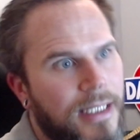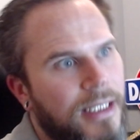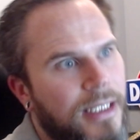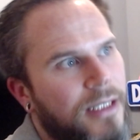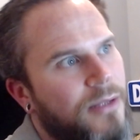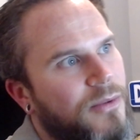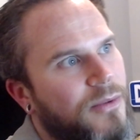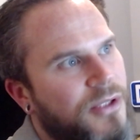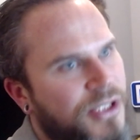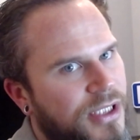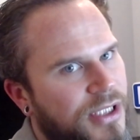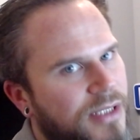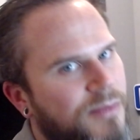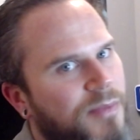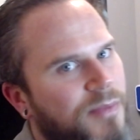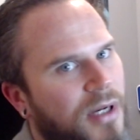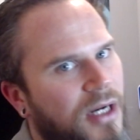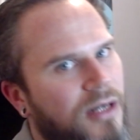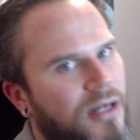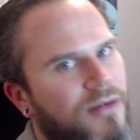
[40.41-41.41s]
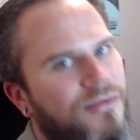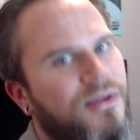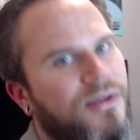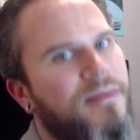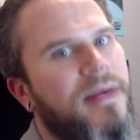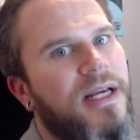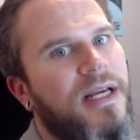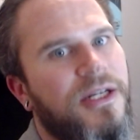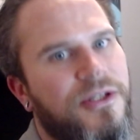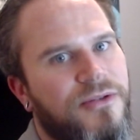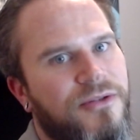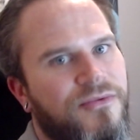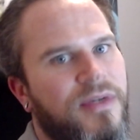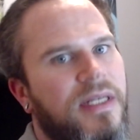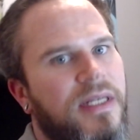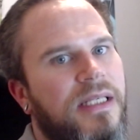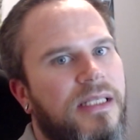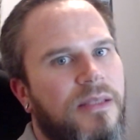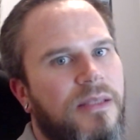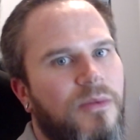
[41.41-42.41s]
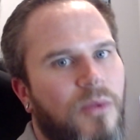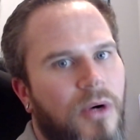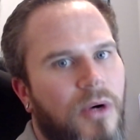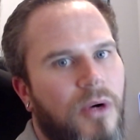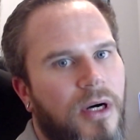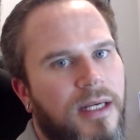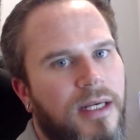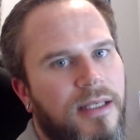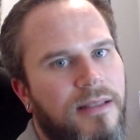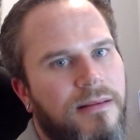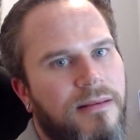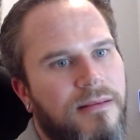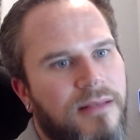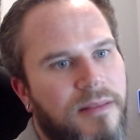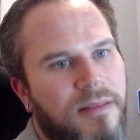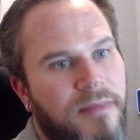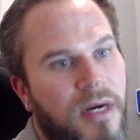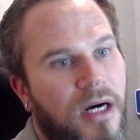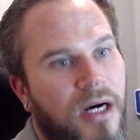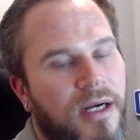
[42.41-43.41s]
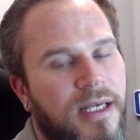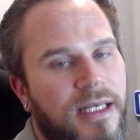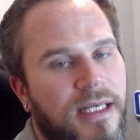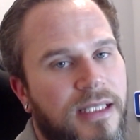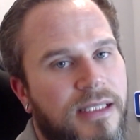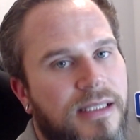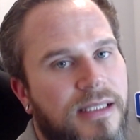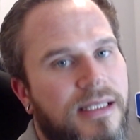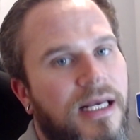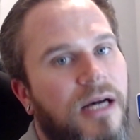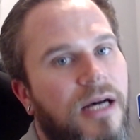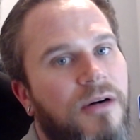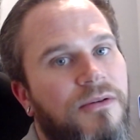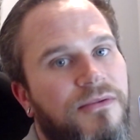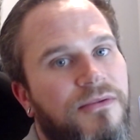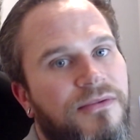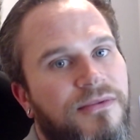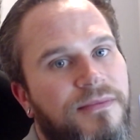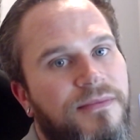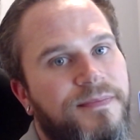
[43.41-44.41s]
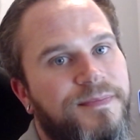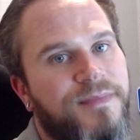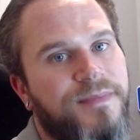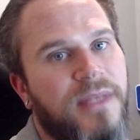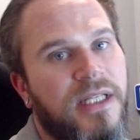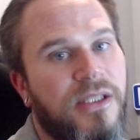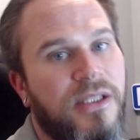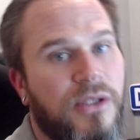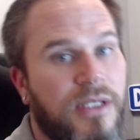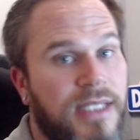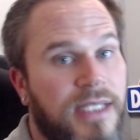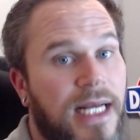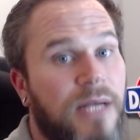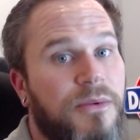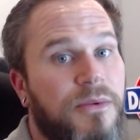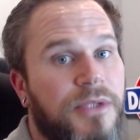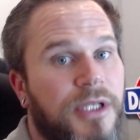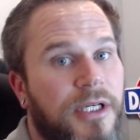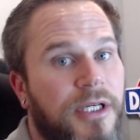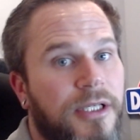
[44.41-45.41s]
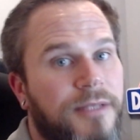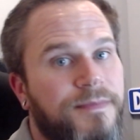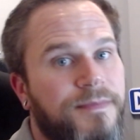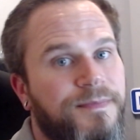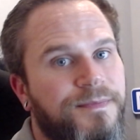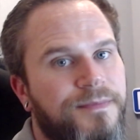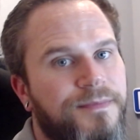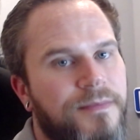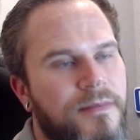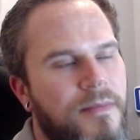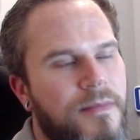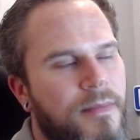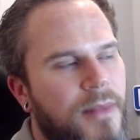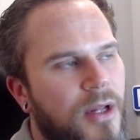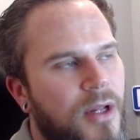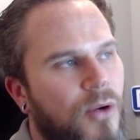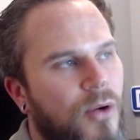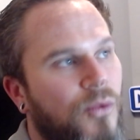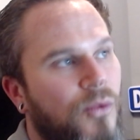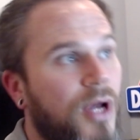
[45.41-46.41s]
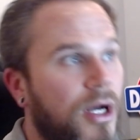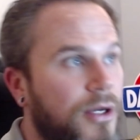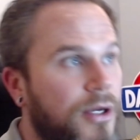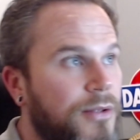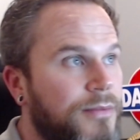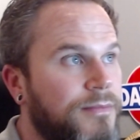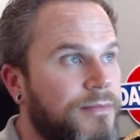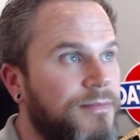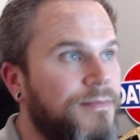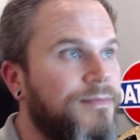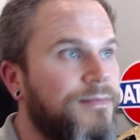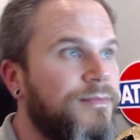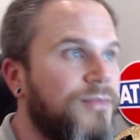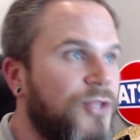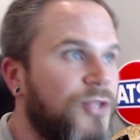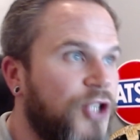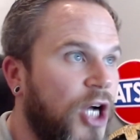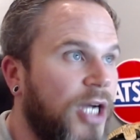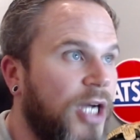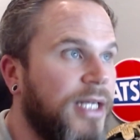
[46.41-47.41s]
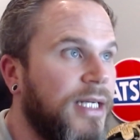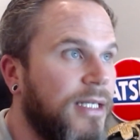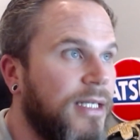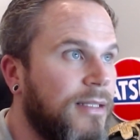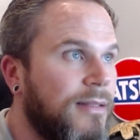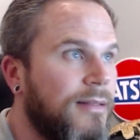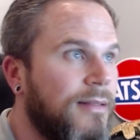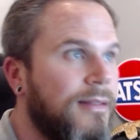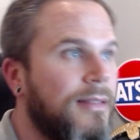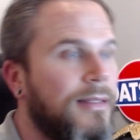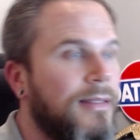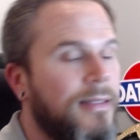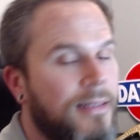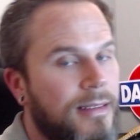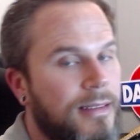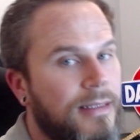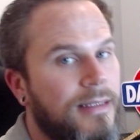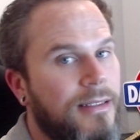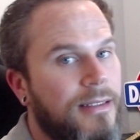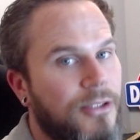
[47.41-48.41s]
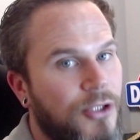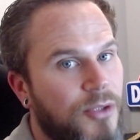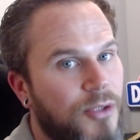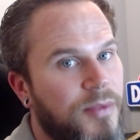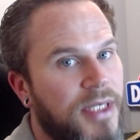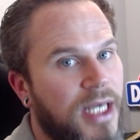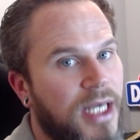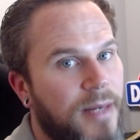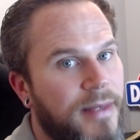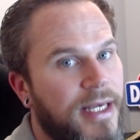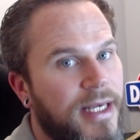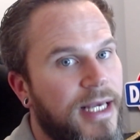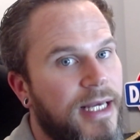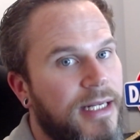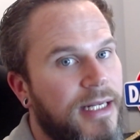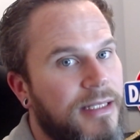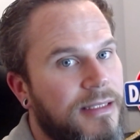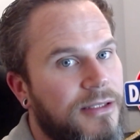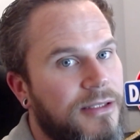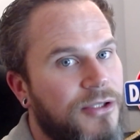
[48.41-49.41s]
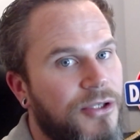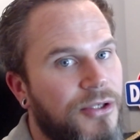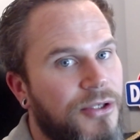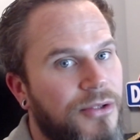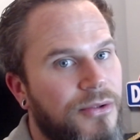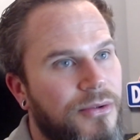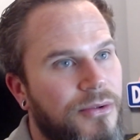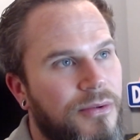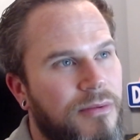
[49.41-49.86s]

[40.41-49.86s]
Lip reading: which is part of the major reason why the market itself is on a downturn. Although China could be coming in to